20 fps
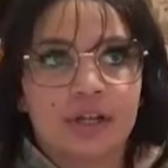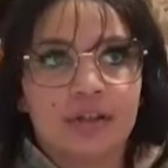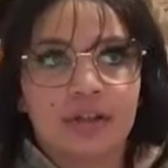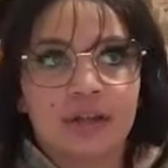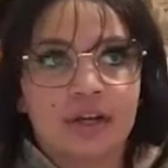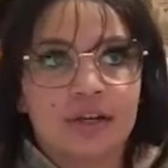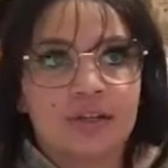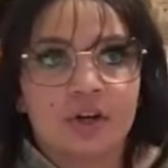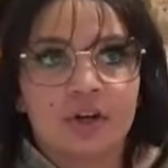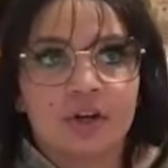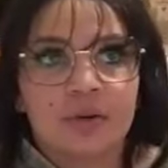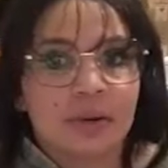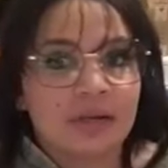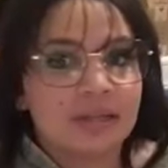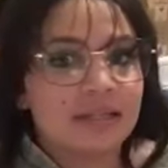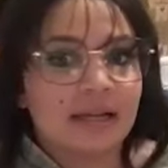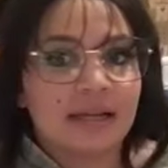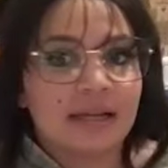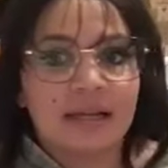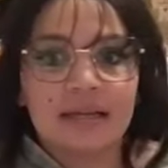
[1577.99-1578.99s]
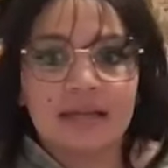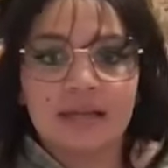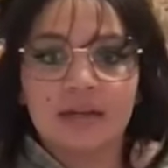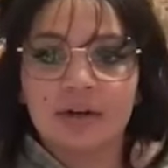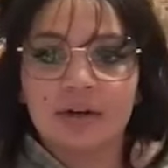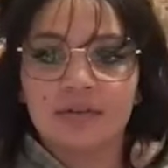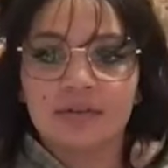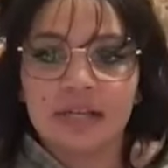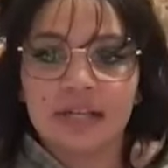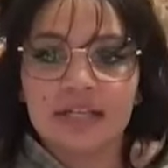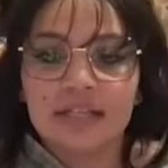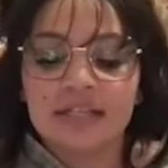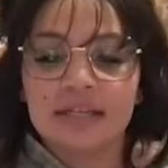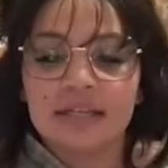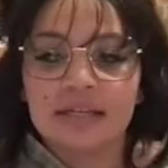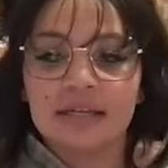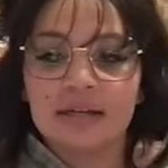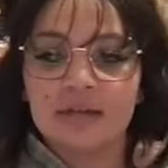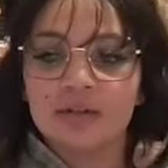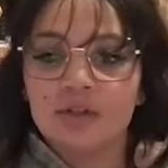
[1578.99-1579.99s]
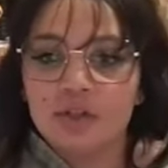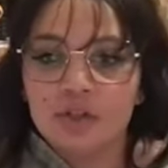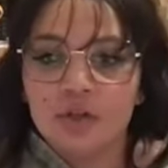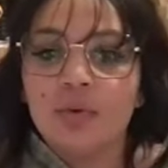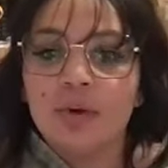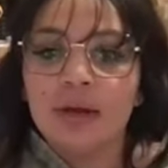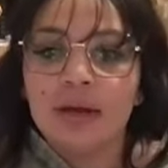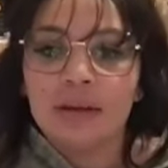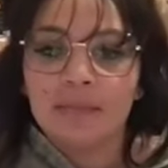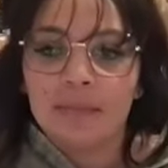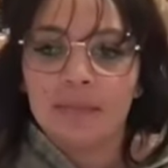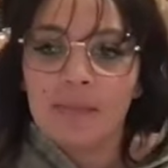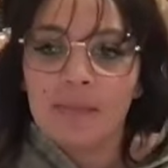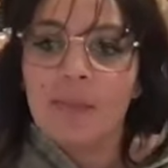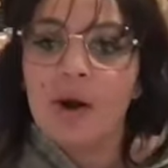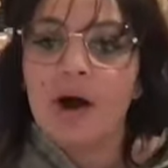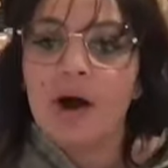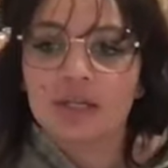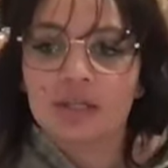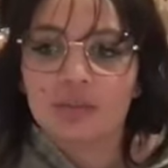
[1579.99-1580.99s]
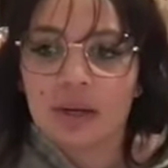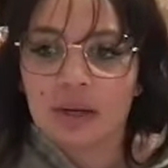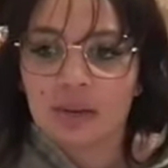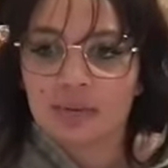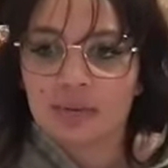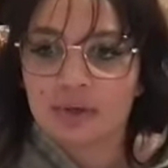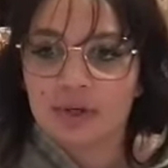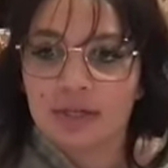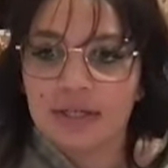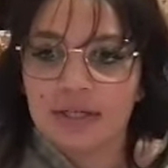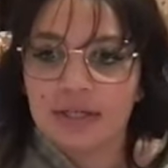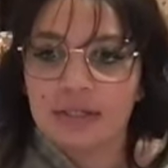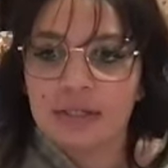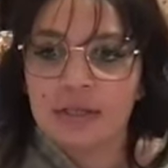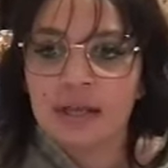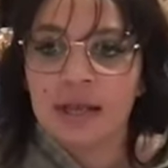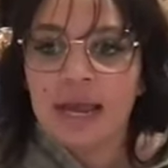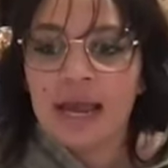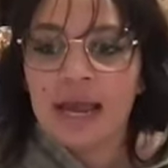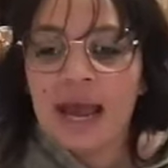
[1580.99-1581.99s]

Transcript: I think I started my second year of Scentsy doing my box by Bree's,